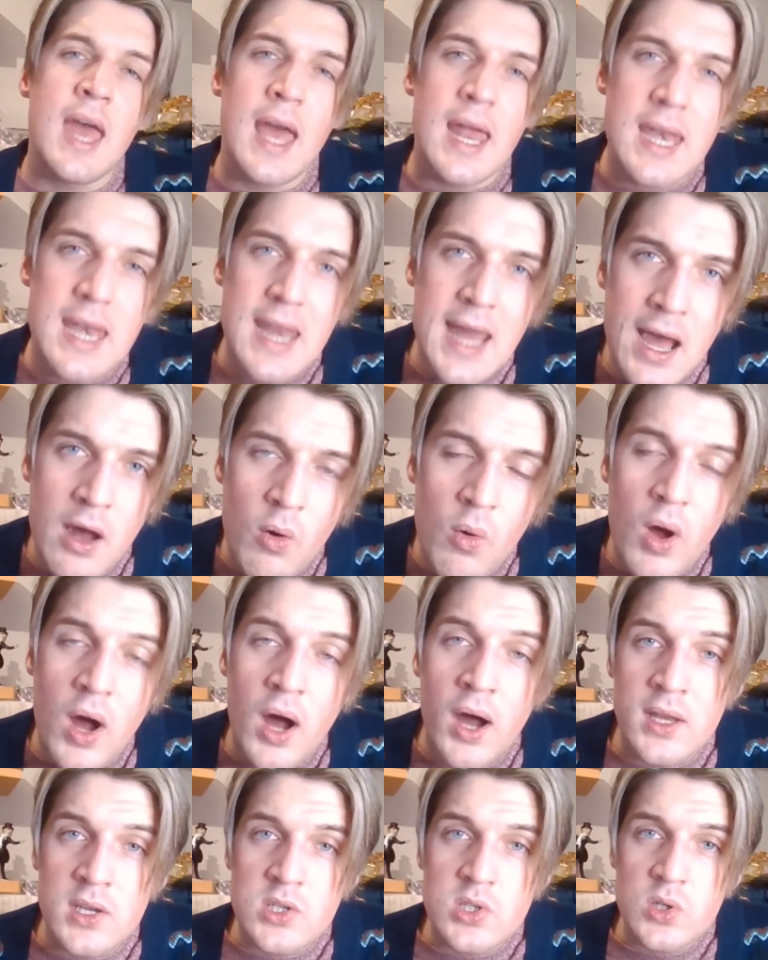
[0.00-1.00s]
And now
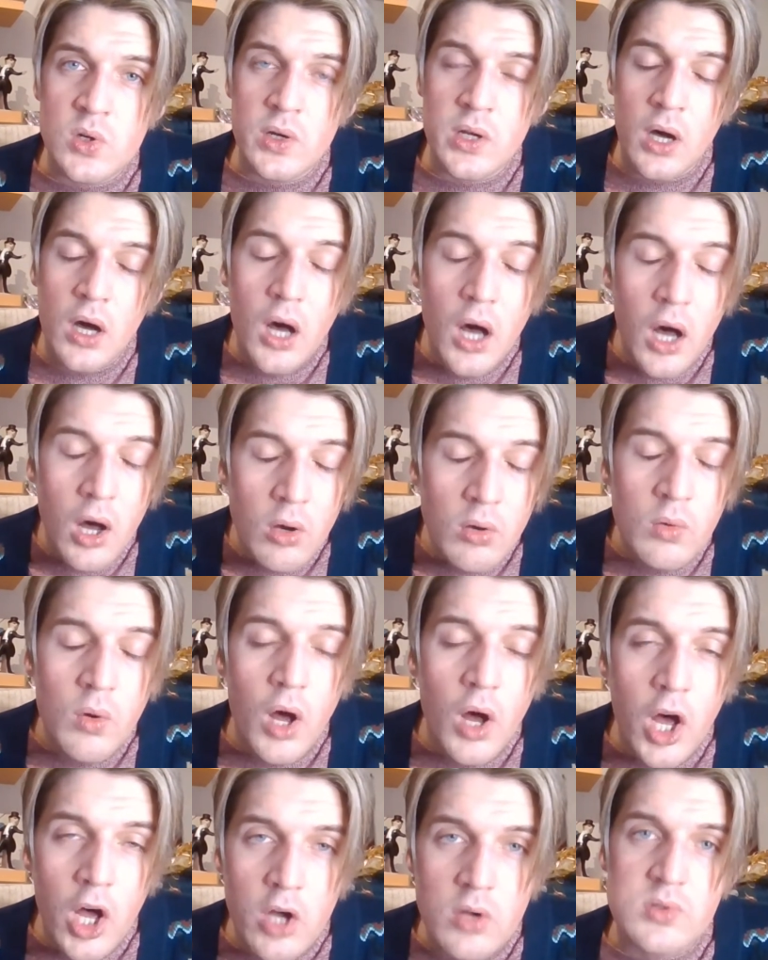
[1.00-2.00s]
I enjoy a whole
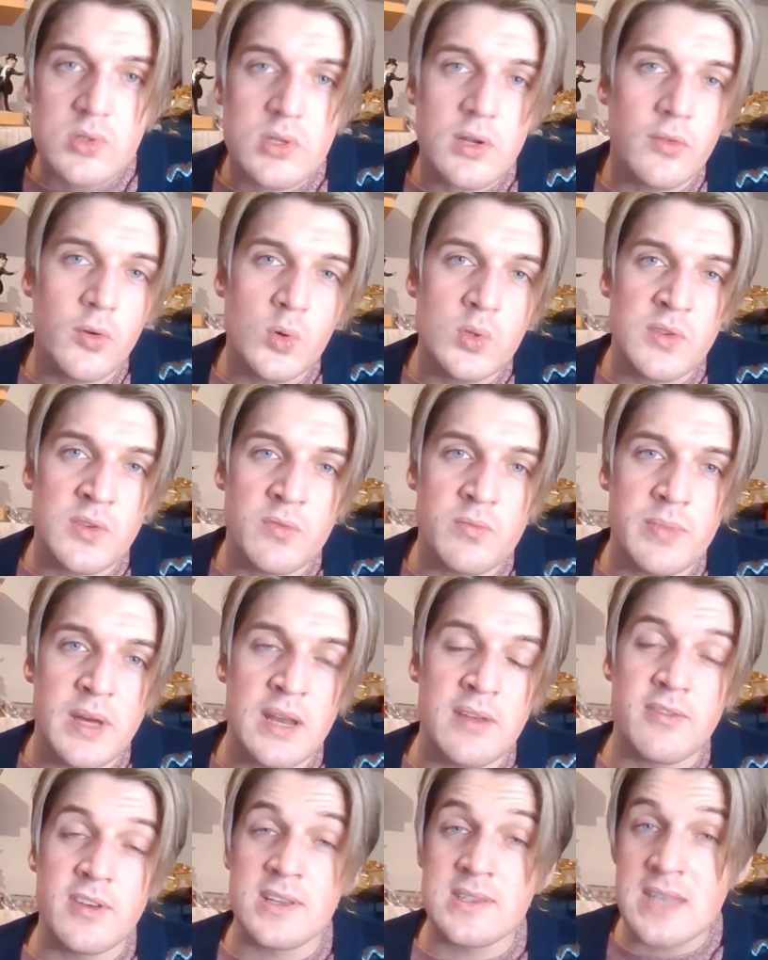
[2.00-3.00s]
host of all different
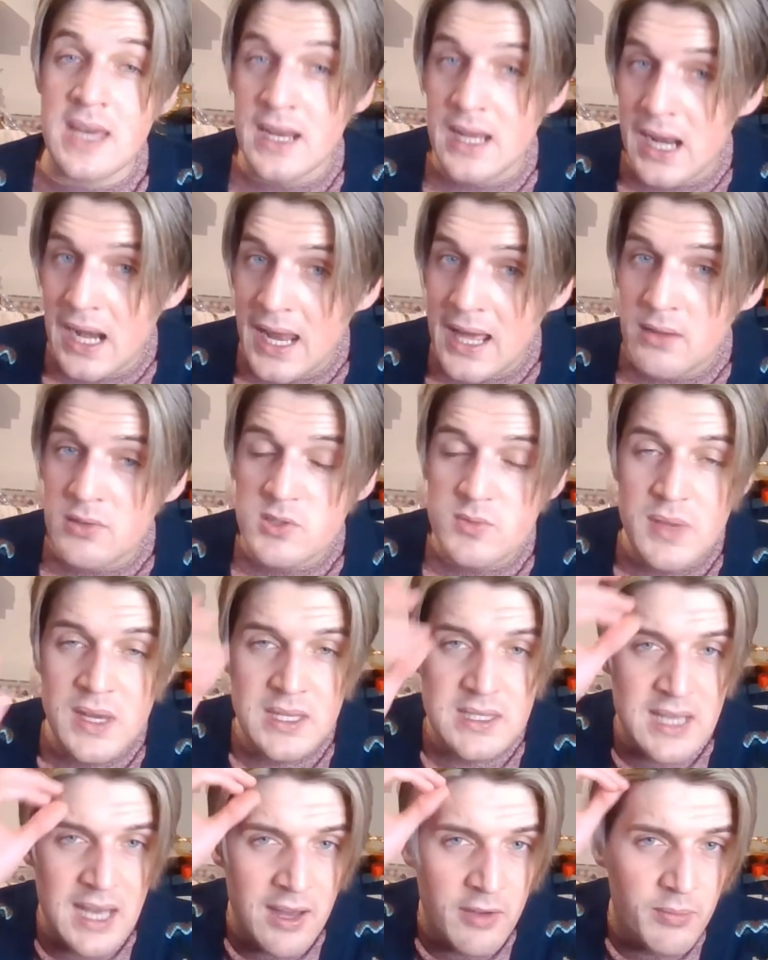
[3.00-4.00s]
benefits, and it allows me
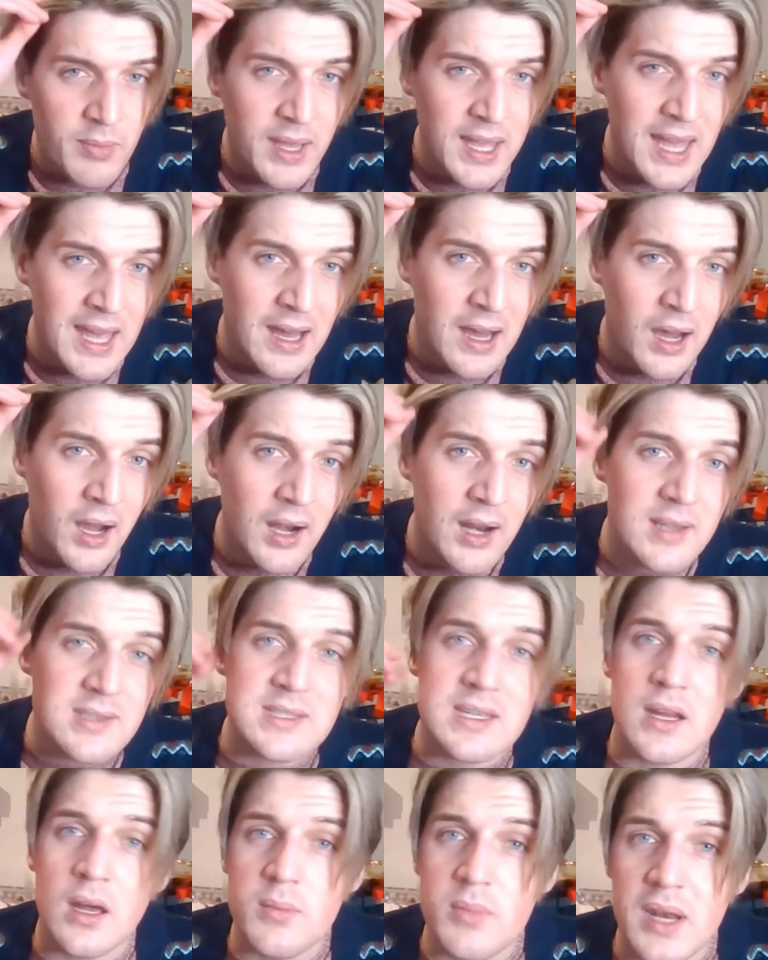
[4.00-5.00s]
to have my hair
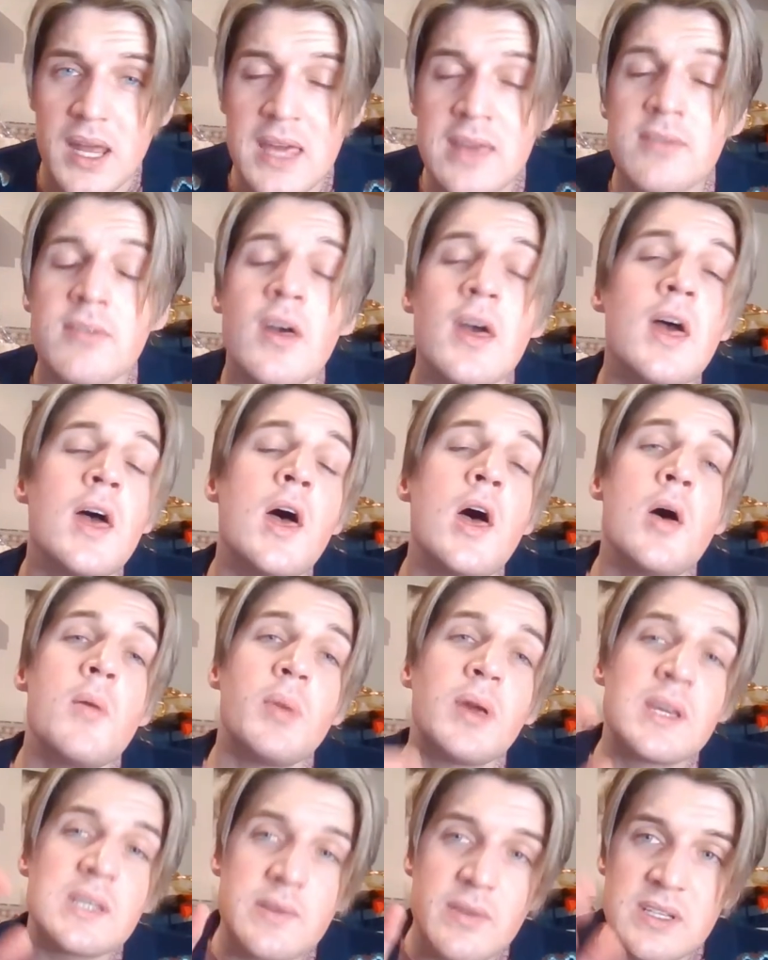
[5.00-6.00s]
highlighted, I believe,
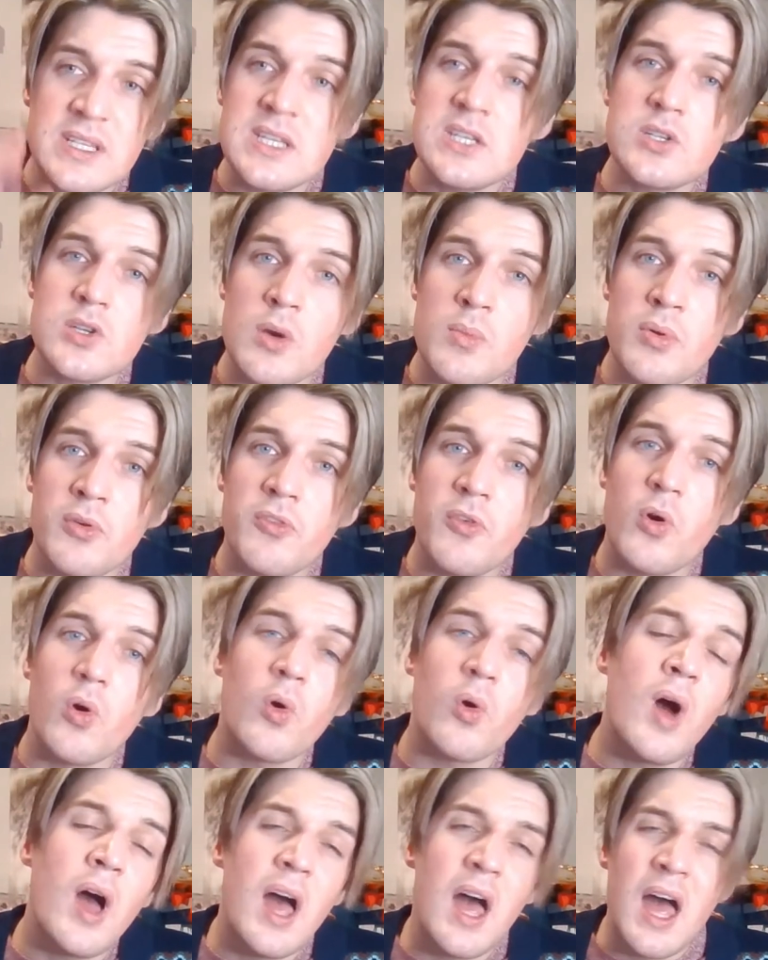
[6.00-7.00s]
because if I didn't do it
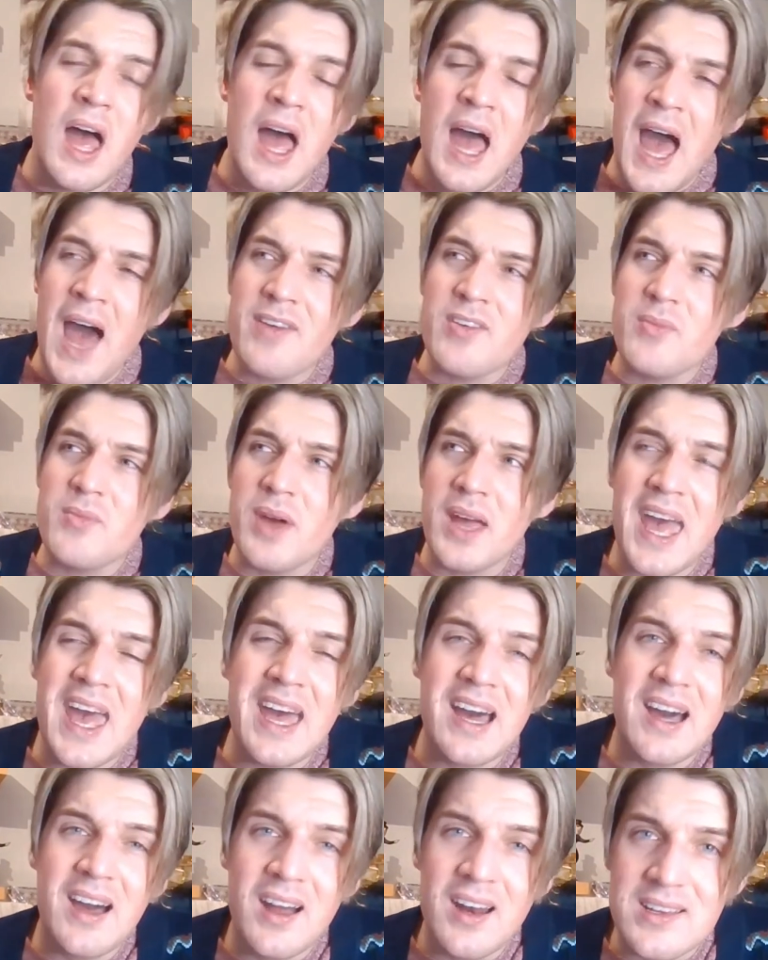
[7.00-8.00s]
before, having my
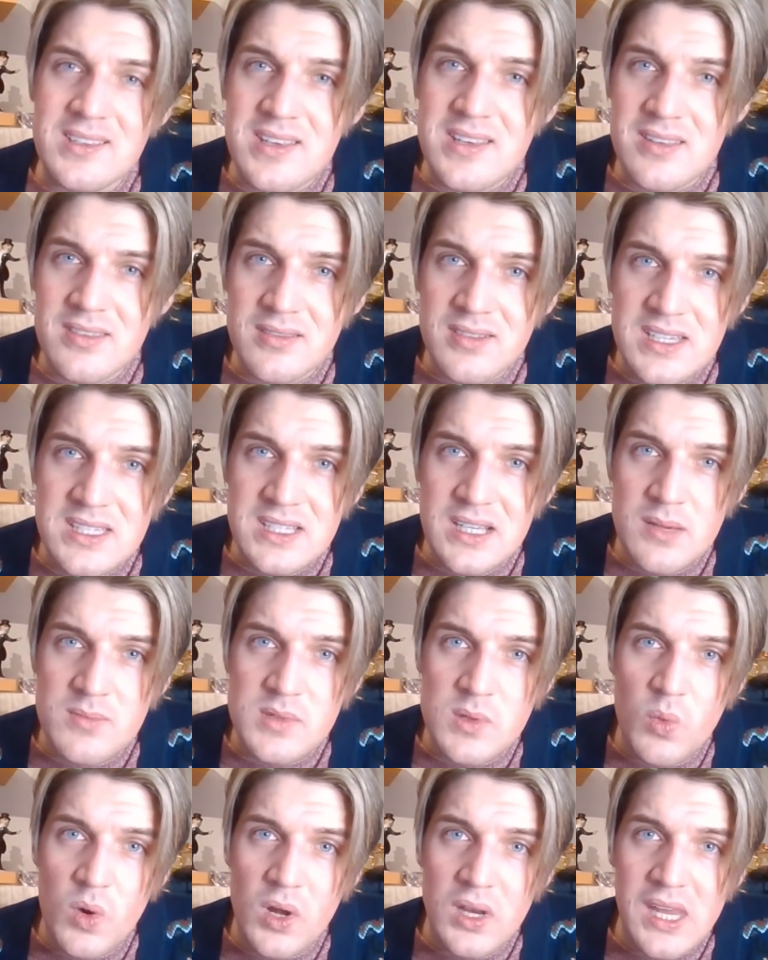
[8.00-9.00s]
hair highlighted three times
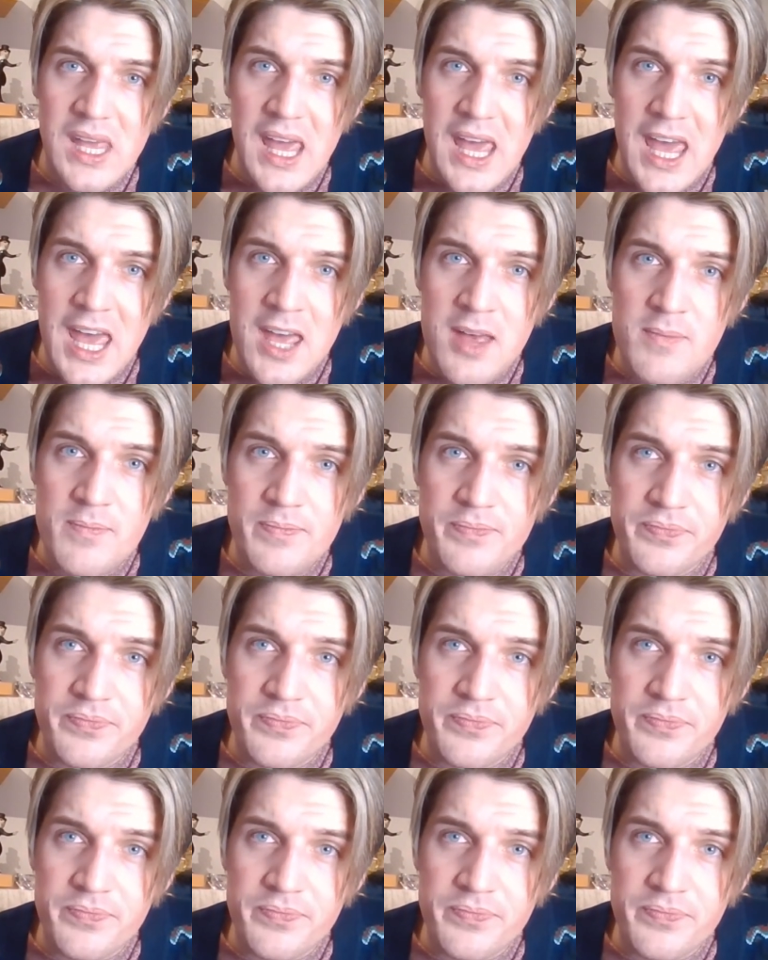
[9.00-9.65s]
in one year